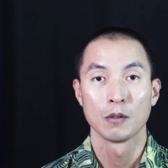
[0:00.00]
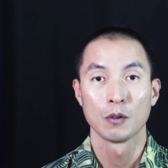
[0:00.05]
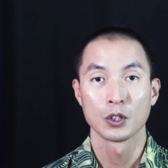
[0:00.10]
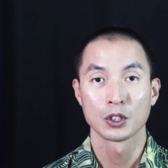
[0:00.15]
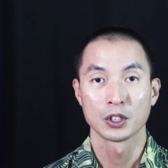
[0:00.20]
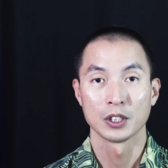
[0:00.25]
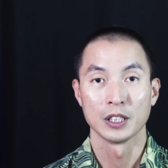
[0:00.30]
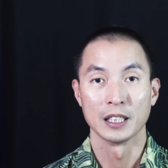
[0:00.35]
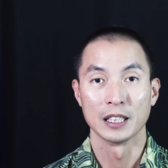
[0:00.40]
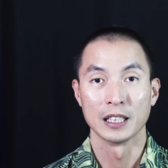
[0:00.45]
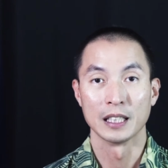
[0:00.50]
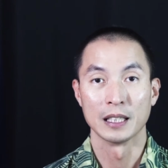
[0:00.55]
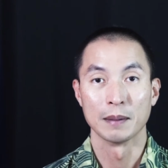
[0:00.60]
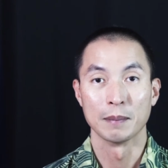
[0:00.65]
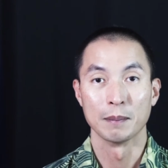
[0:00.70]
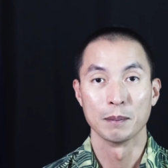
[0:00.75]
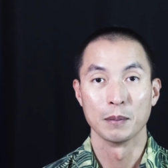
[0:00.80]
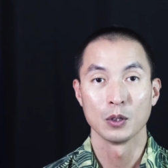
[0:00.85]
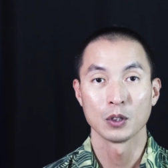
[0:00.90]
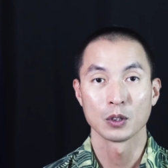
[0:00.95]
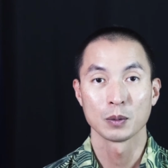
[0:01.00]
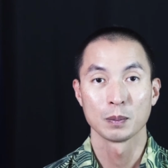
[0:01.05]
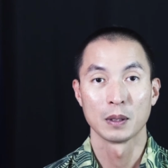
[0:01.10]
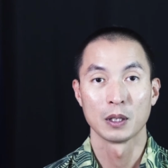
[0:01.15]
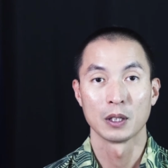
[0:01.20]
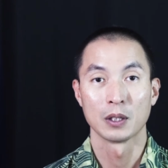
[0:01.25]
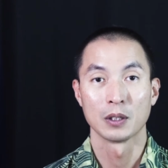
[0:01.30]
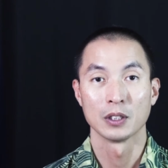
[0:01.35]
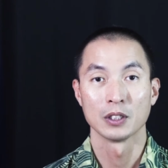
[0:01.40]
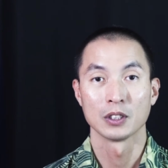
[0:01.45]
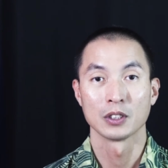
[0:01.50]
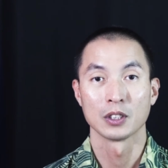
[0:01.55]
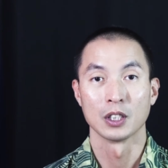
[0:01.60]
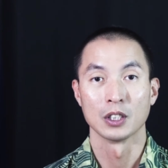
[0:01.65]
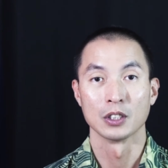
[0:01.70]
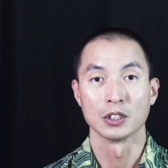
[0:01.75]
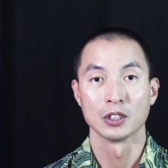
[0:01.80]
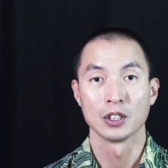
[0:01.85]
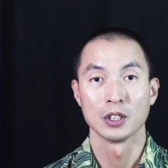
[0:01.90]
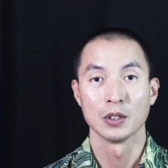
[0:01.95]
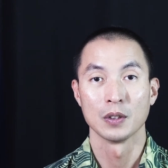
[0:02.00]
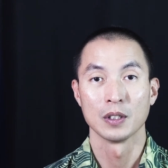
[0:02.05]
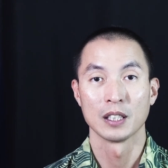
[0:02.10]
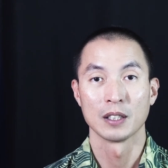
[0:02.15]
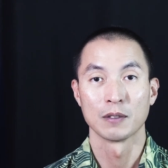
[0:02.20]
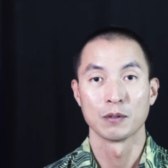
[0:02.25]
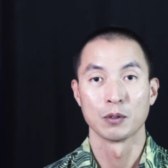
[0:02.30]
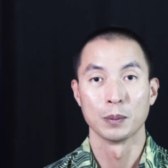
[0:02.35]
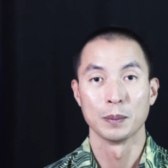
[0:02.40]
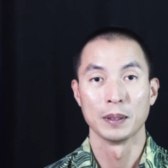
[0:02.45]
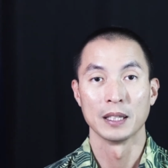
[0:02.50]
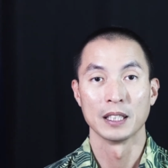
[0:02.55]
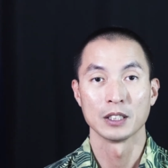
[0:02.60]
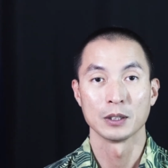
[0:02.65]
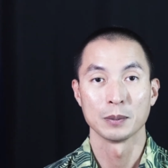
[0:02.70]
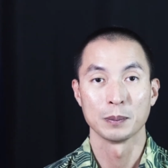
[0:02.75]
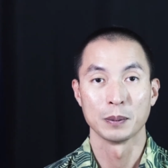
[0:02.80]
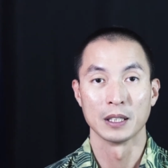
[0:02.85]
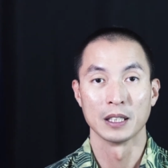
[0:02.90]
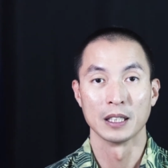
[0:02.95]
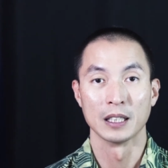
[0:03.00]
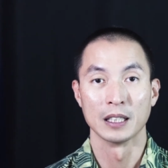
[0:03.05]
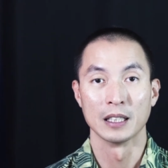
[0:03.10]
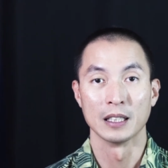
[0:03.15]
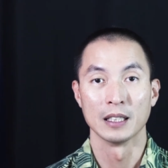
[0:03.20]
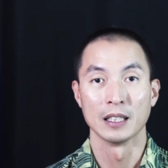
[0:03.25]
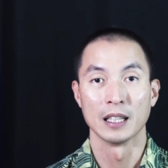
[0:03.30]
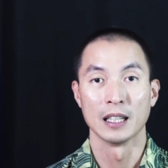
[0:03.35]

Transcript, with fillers: Fortunately, most borrowers are still in their forbearance period